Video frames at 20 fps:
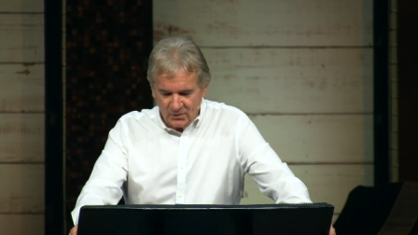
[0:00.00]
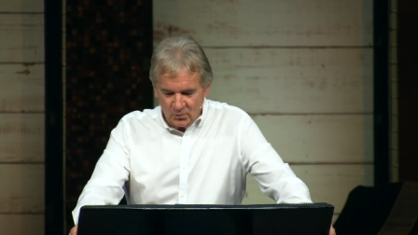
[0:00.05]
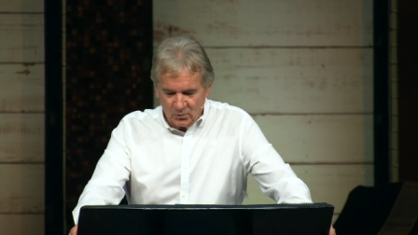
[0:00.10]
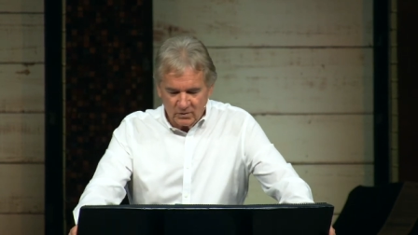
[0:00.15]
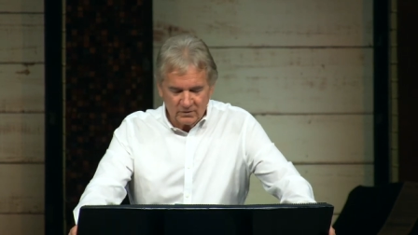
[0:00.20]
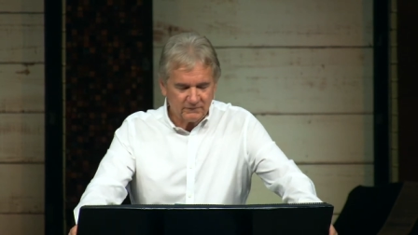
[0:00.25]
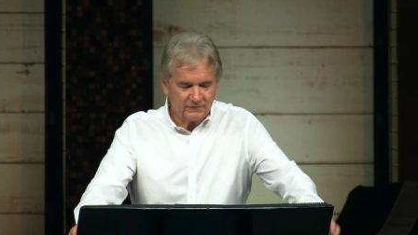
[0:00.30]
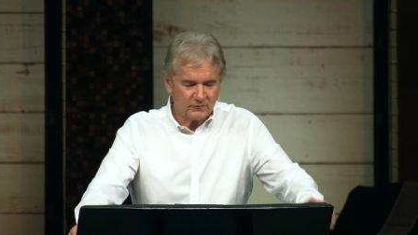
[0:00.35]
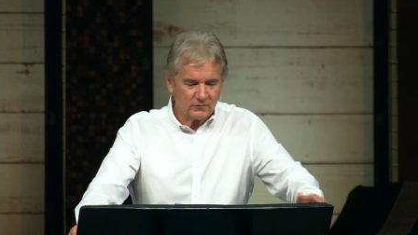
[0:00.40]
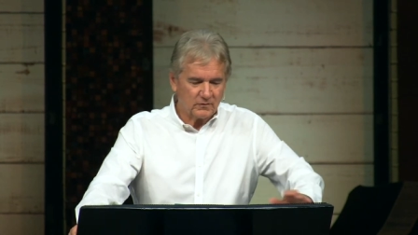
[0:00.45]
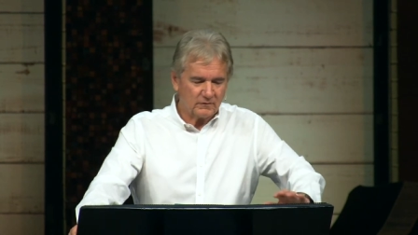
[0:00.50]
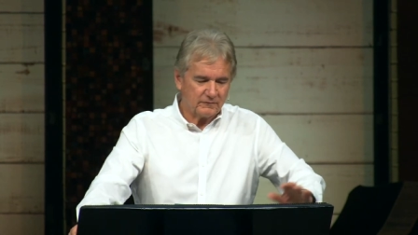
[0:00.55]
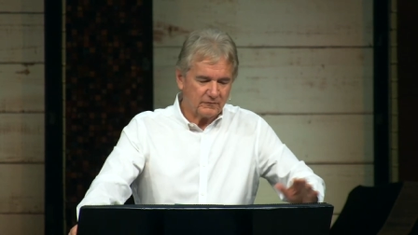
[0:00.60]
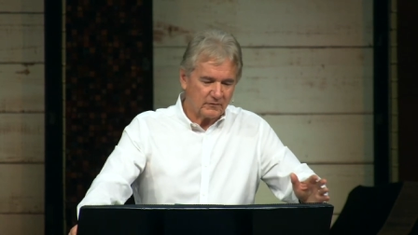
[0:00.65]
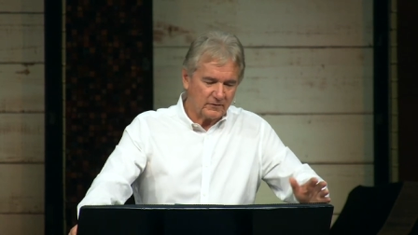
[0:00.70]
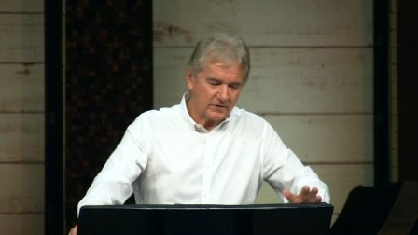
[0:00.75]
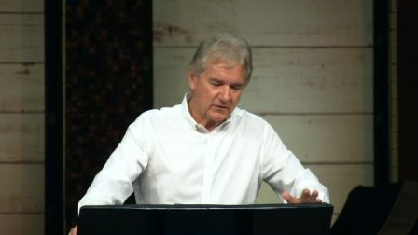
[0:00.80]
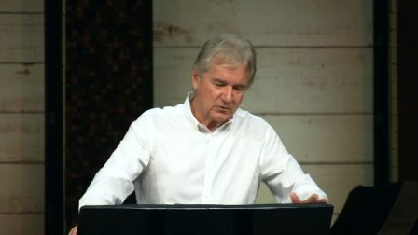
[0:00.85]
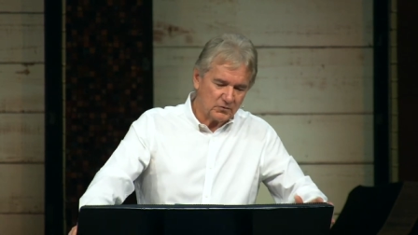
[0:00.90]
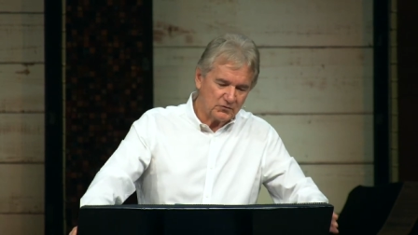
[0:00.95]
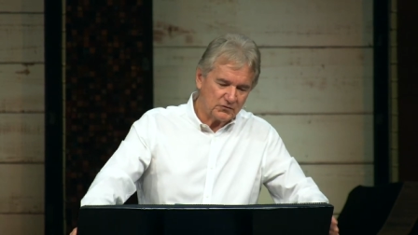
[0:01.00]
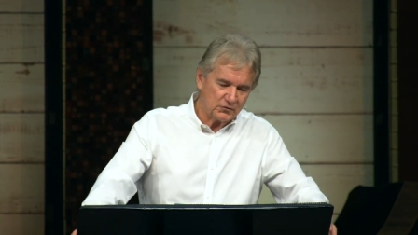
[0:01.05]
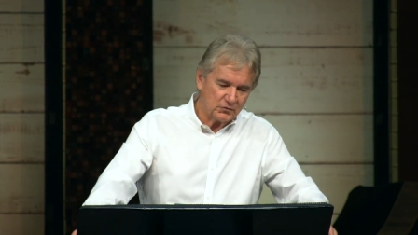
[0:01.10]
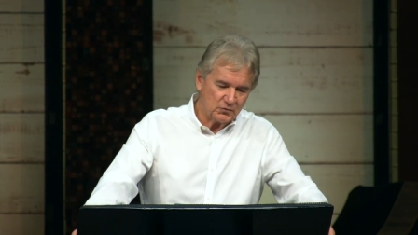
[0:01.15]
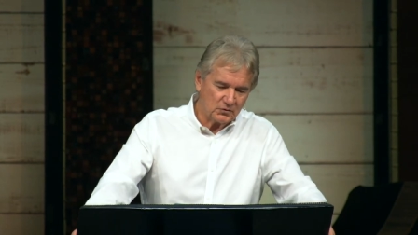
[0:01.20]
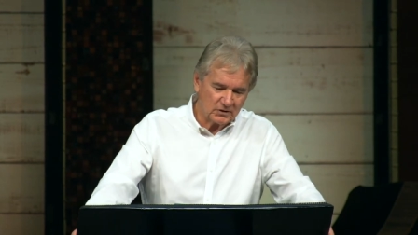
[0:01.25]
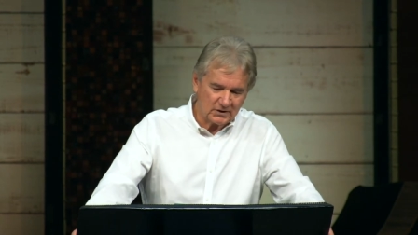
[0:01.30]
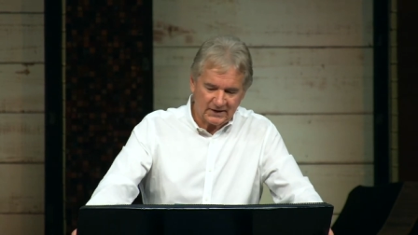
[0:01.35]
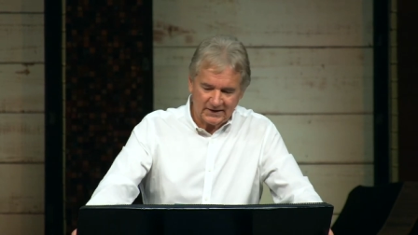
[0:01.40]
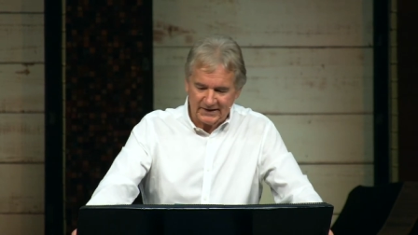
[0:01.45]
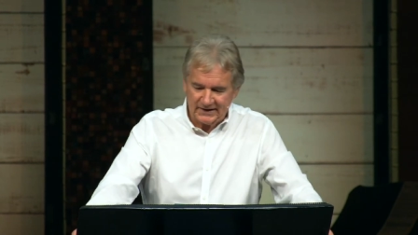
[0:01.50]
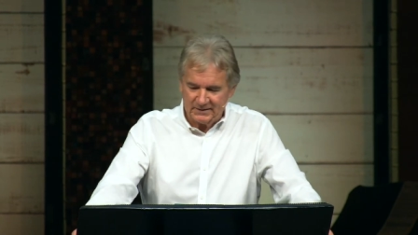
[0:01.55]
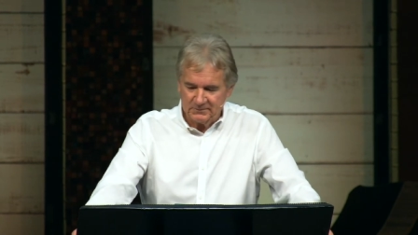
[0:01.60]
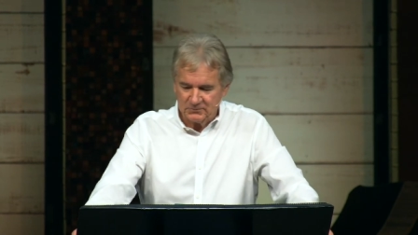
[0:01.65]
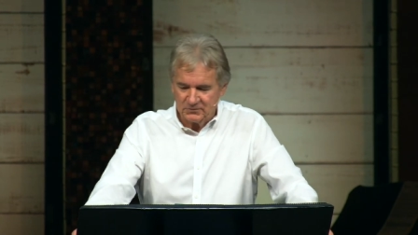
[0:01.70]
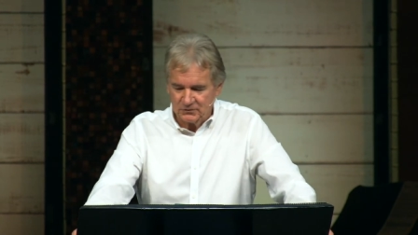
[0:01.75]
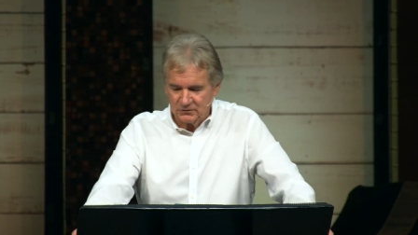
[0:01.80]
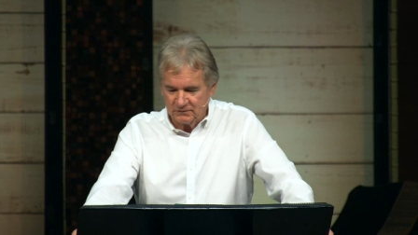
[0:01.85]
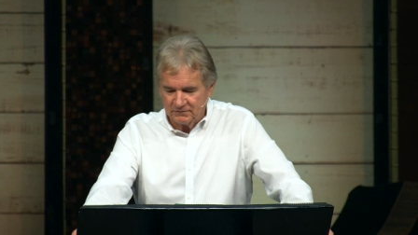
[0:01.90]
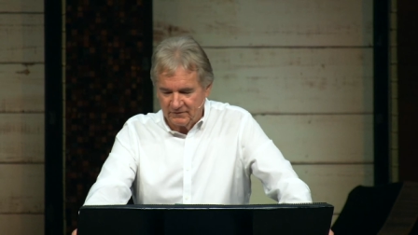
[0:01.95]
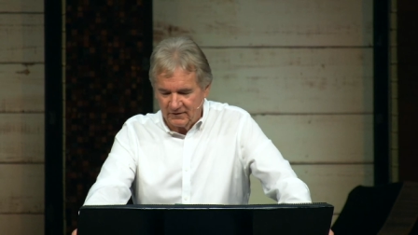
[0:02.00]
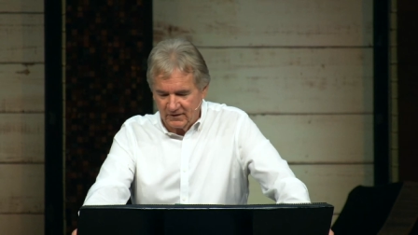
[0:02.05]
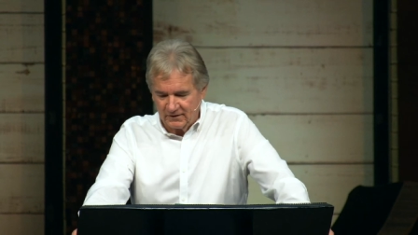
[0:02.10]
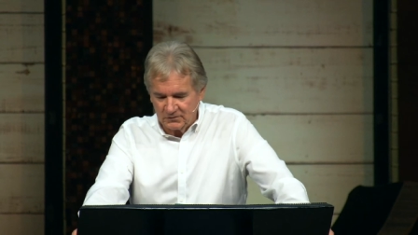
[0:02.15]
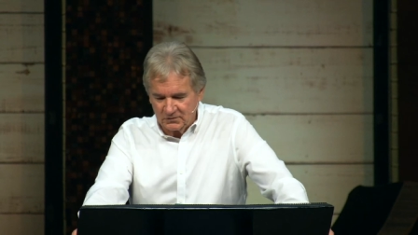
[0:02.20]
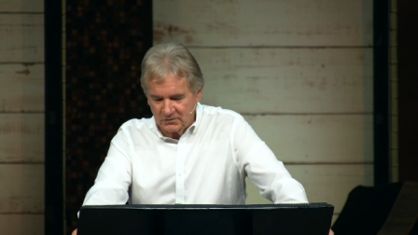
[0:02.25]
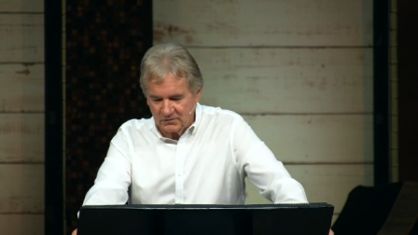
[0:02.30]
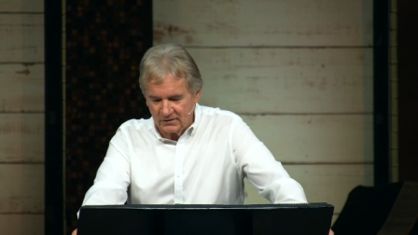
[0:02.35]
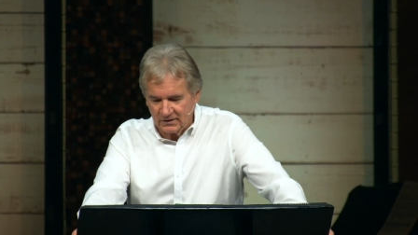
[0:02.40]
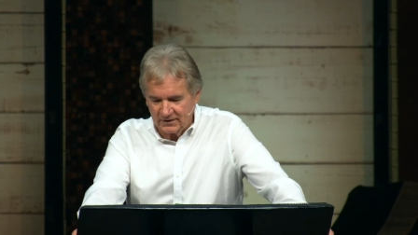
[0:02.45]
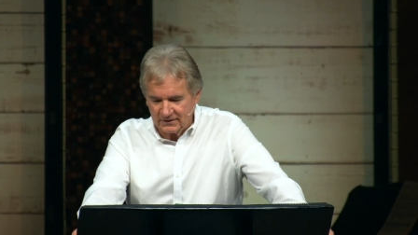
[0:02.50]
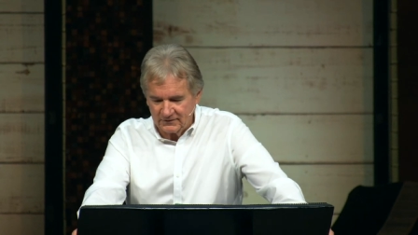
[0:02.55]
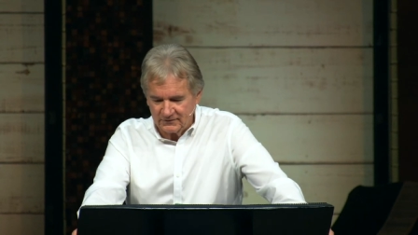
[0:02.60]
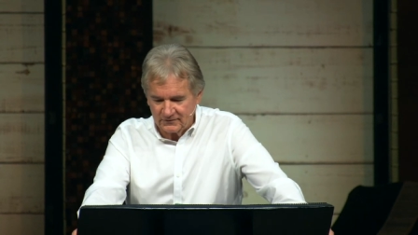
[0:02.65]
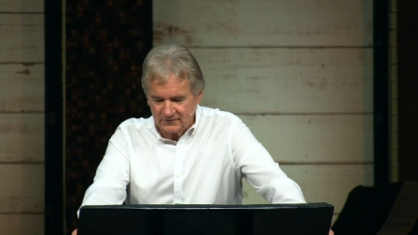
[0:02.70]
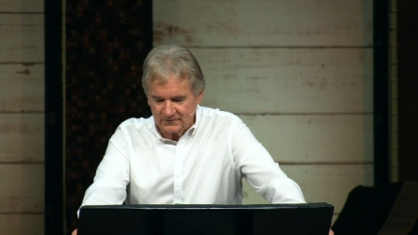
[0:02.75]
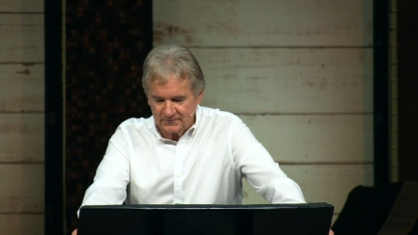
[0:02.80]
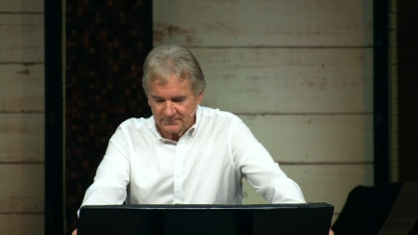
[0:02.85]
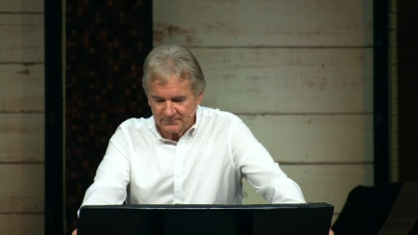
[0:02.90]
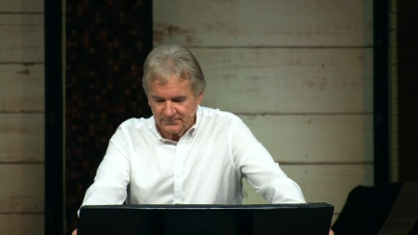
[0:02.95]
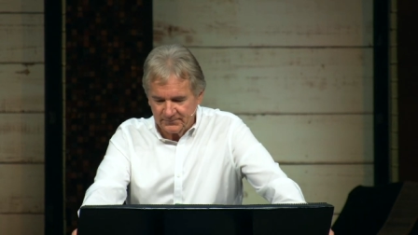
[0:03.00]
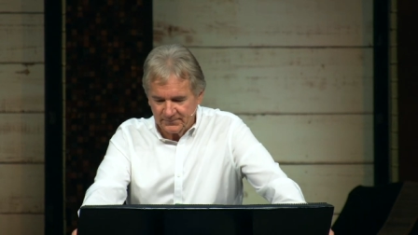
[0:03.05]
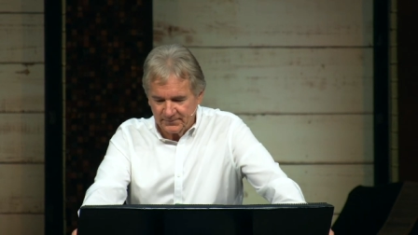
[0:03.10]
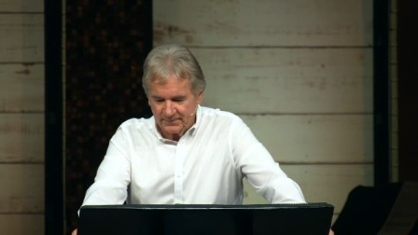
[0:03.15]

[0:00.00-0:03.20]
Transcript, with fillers: One for, for those who claim to follow Christ.